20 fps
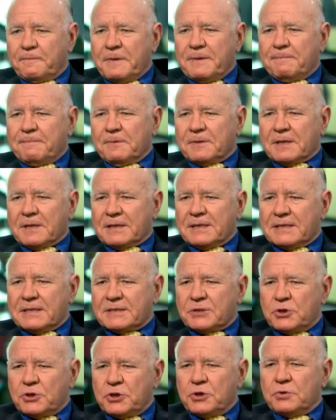of people that
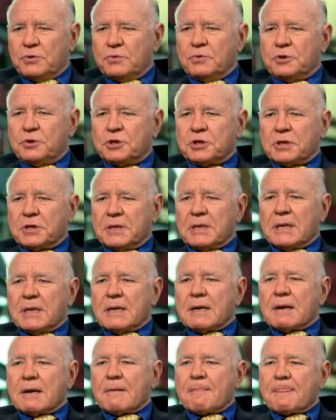is huge. A
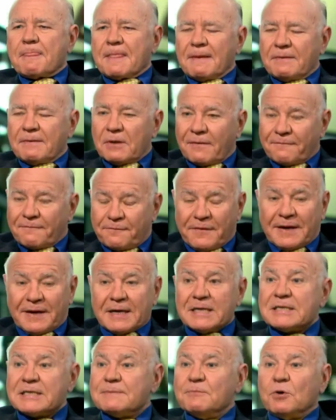small group of people.
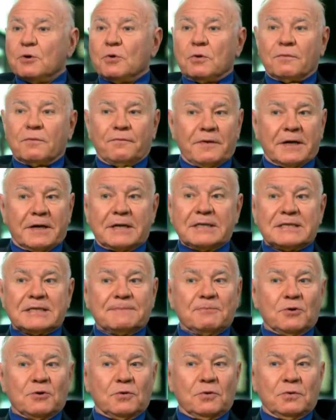Very small,
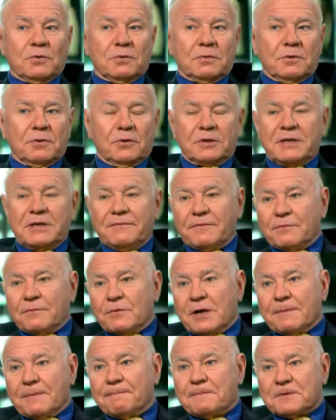not even
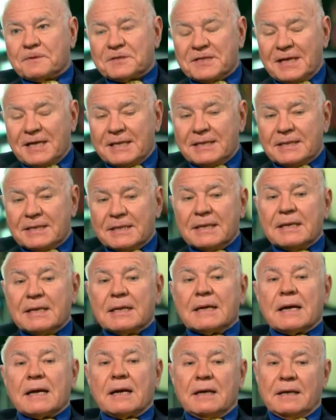1%.
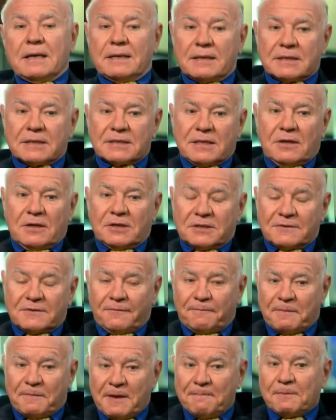There's lots
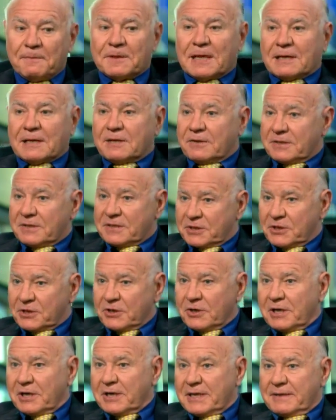of people that are
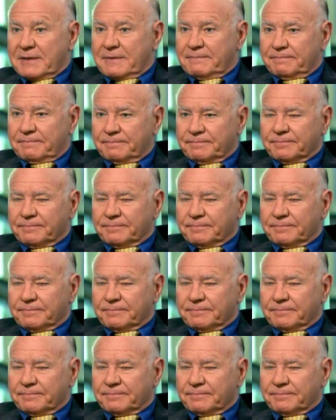struggling.